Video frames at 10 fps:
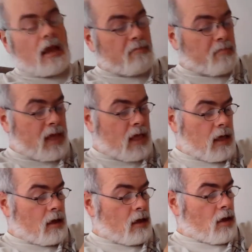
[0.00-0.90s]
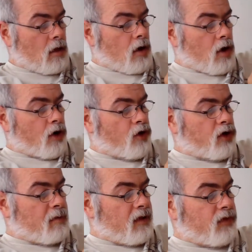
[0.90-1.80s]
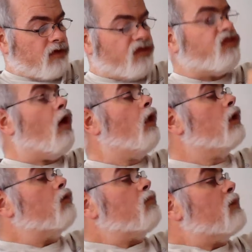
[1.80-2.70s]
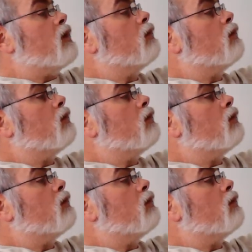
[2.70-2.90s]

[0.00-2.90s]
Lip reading: and B are going to be the solume,